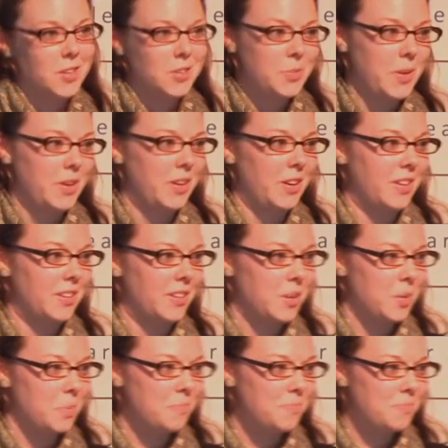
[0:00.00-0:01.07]
depending
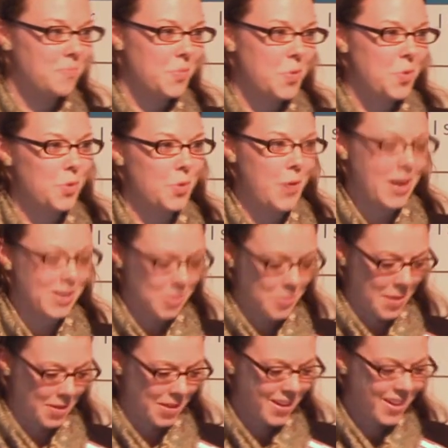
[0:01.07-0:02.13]
on who you ask
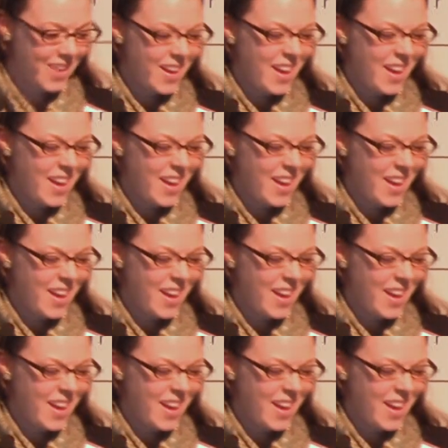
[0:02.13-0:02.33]
about it.